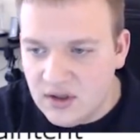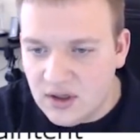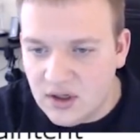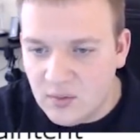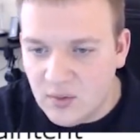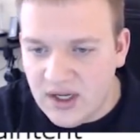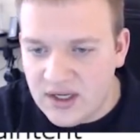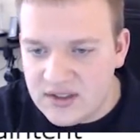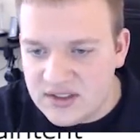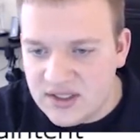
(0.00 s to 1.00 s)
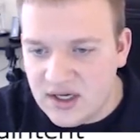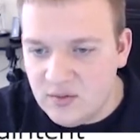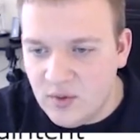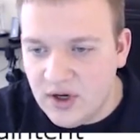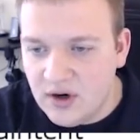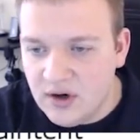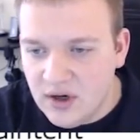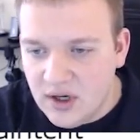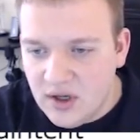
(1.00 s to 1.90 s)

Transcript: right-hand side where